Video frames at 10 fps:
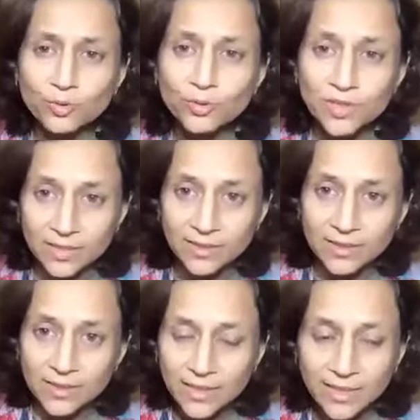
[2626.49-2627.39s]
He is the
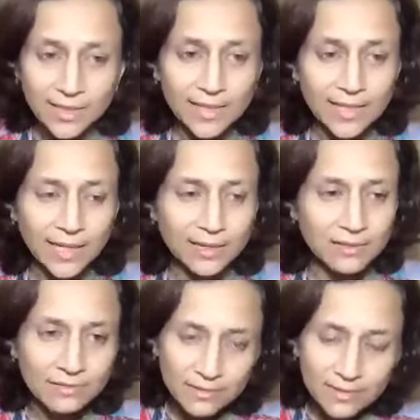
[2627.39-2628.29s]
Rudra.
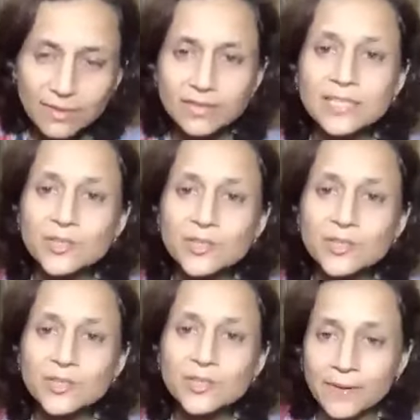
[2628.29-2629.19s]
He can
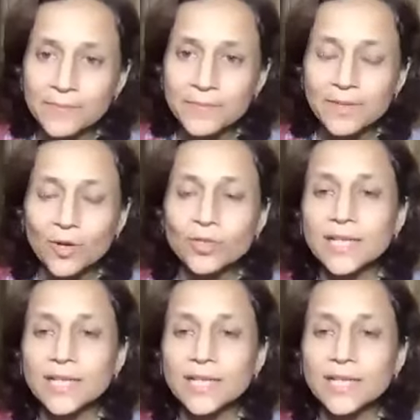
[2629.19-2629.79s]
destroy.